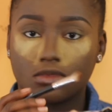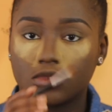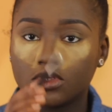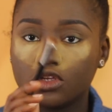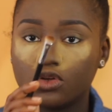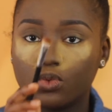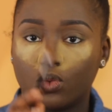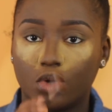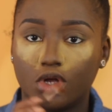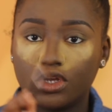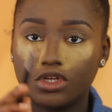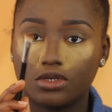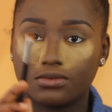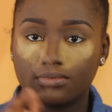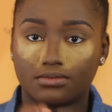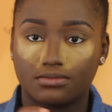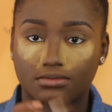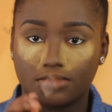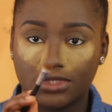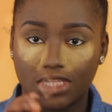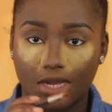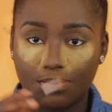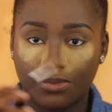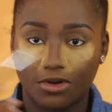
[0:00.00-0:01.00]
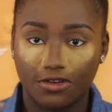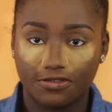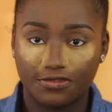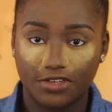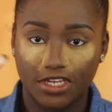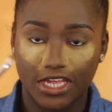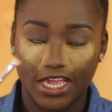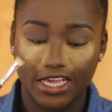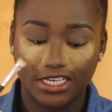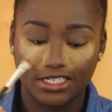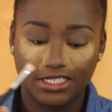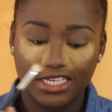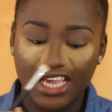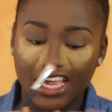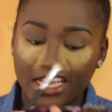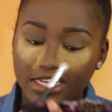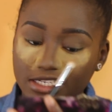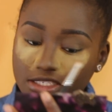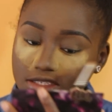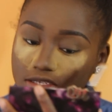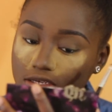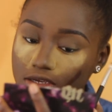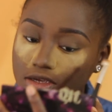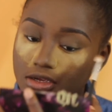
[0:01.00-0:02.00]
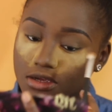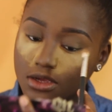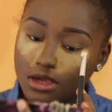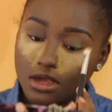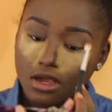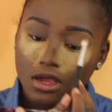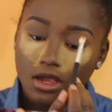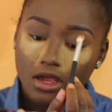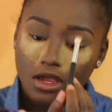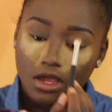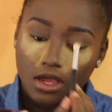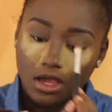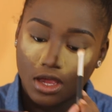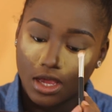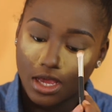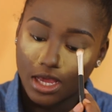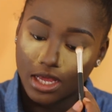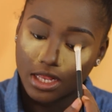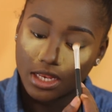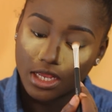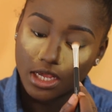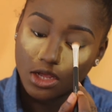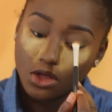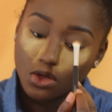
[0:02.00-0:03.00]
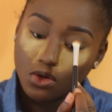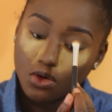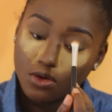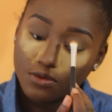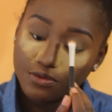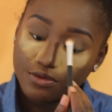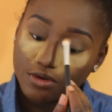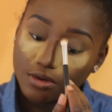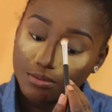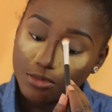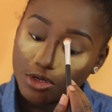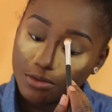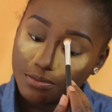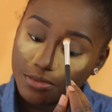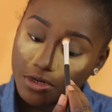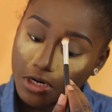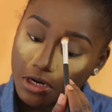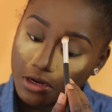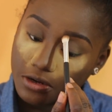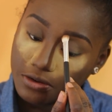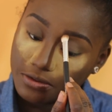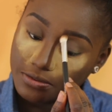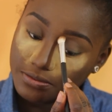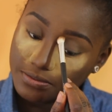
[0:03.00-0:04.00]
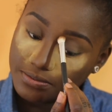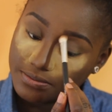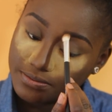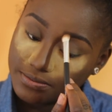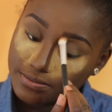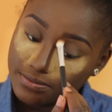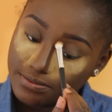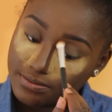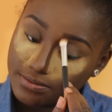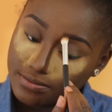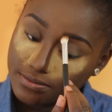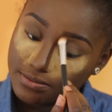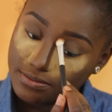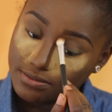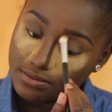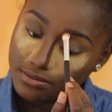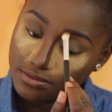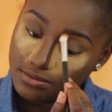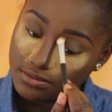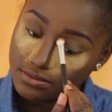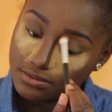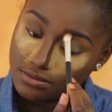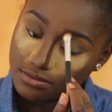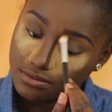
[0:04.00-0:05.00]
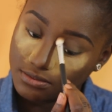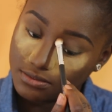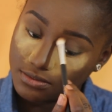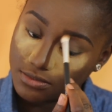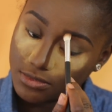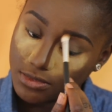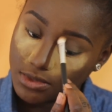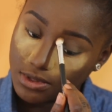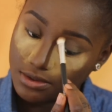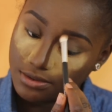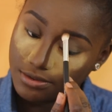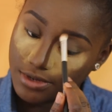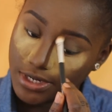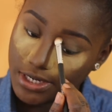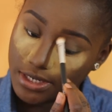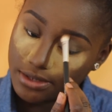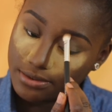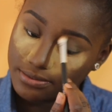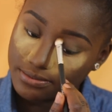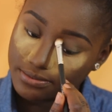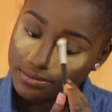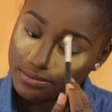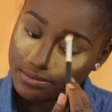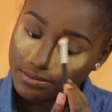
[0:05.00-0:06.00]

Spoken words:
You want to tap off the excess, and then go from your brow, right?